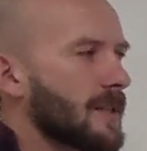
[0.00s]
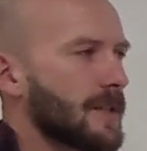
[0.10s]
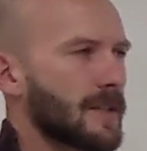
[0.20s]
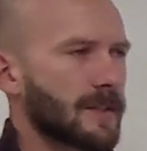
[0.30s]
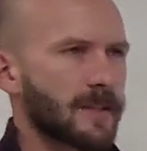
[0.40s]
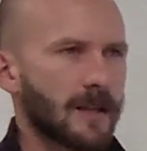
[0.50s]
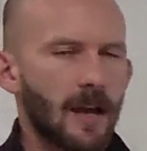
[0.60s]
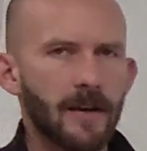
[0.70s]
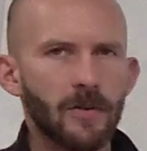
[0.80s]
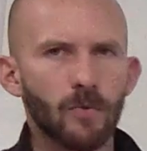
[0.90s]
Air is
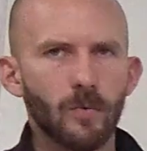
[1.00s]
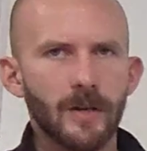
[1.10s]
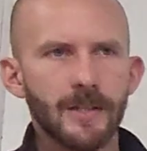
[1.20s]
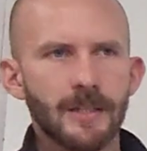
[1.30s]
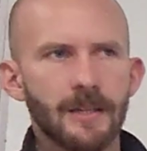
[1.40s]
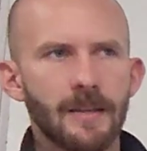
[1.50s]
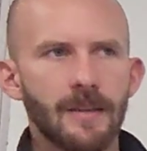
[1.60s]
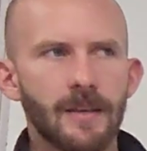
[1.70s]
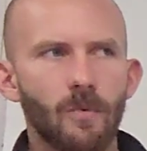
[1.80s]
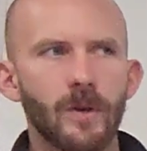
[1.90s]
kind of the reason
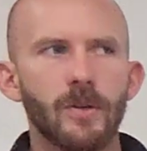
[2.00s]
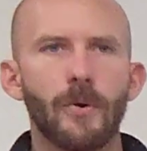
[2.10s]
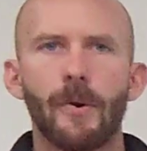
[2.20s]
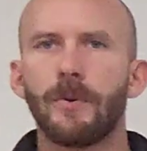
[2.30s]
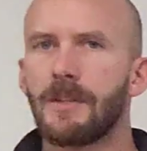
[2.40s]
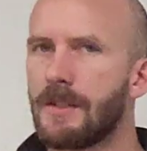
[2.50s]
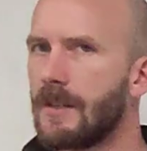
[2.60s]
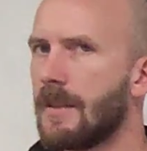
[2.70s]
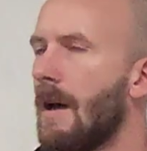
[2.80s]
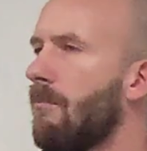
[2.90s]
that we don't always
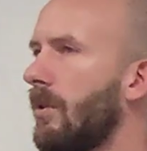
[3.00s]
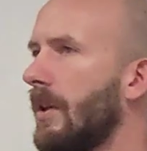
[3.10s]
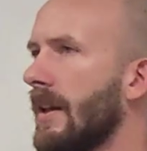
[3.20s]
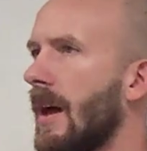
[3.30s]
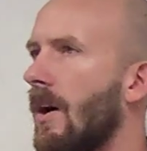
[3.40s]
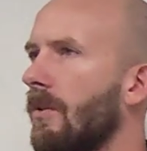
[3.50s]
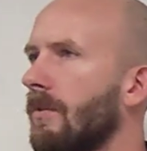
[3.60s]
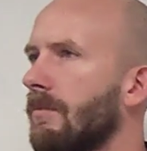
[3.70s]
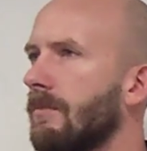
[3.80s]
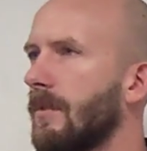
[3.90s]
see that play
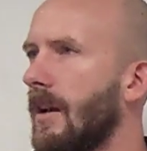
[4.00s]
out